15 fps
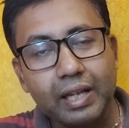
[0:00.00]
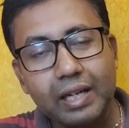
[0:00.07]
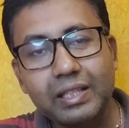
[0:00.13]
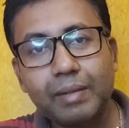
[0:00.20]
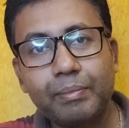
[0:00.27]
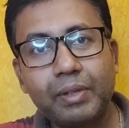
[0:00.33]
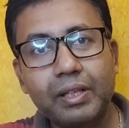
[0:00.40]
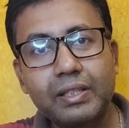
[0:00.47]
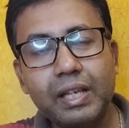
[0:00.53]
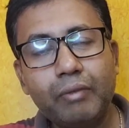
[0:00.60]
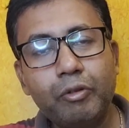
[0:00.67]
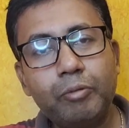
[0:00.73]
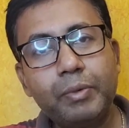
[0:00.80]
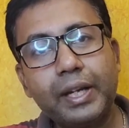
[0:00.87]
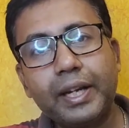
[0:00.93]
Tar saptak
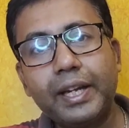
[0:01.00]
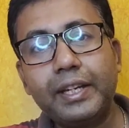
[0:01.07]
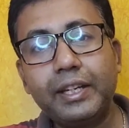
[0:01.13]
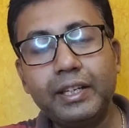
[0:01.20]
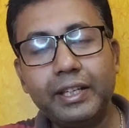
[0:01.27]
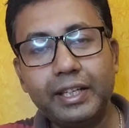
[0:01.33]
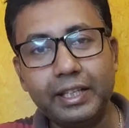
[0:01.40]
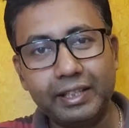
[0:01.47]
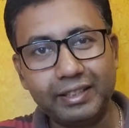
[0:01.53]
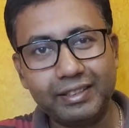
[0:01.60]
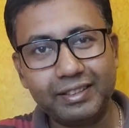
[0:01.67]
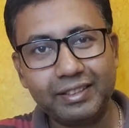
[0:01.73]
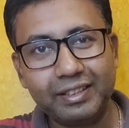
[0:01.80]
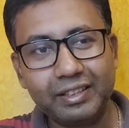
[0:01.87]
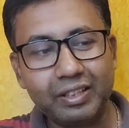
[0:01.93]
Sa will be again in D.
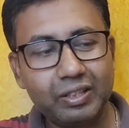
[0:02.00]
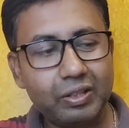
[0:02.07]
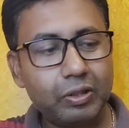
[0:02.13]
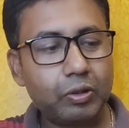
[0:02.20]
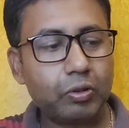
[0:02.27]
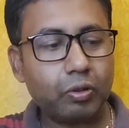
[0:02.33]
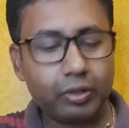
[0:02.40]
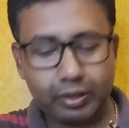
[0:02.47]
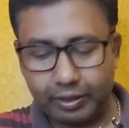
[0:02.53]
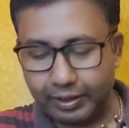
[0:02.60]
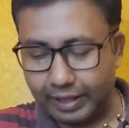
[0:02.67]
So